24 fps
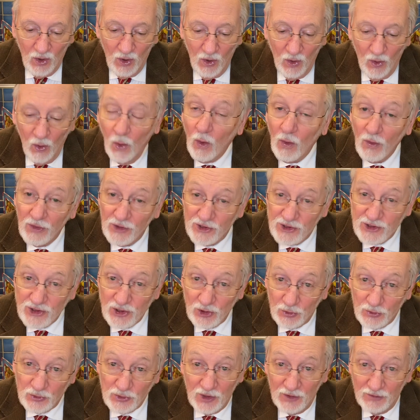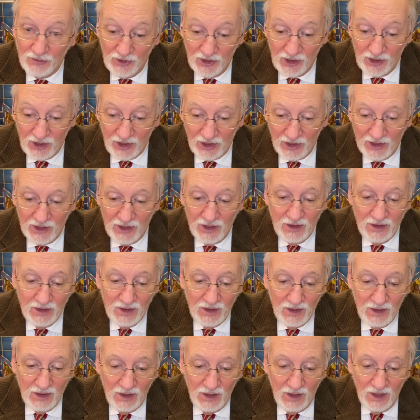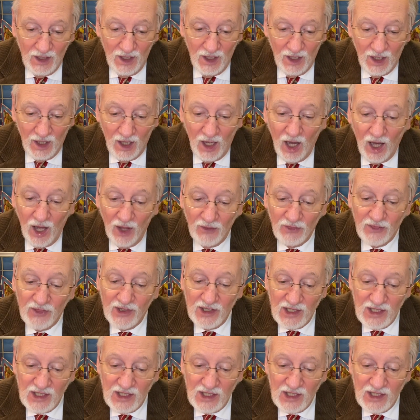all the children of Italy, on the